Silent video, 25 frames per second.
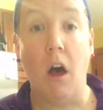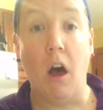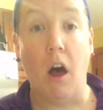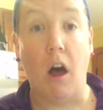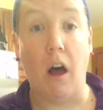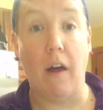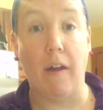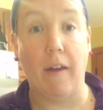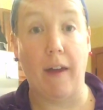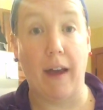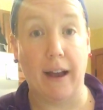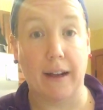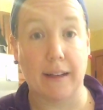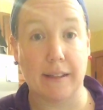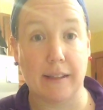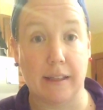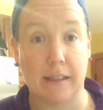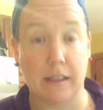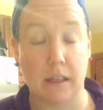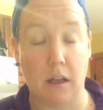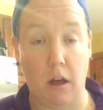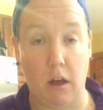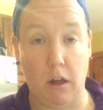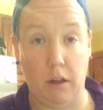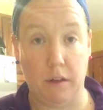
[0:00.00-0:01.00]
all
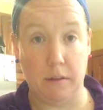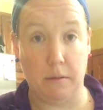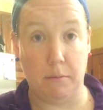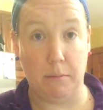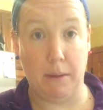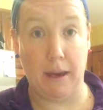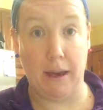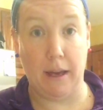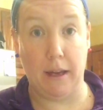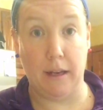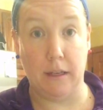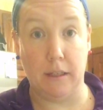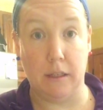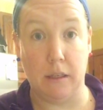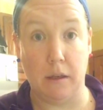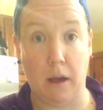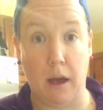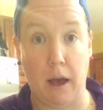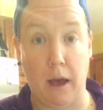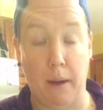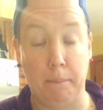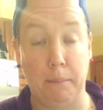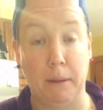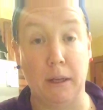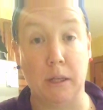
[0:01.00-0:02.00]
access, all demand
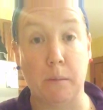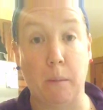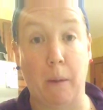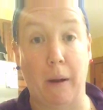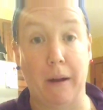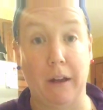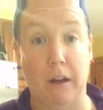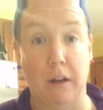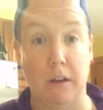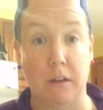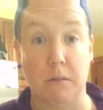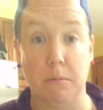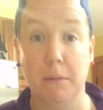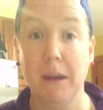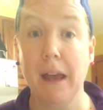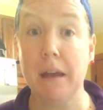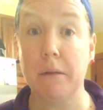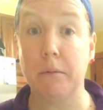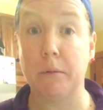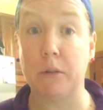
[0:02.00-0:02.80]
Beachbody on Demand,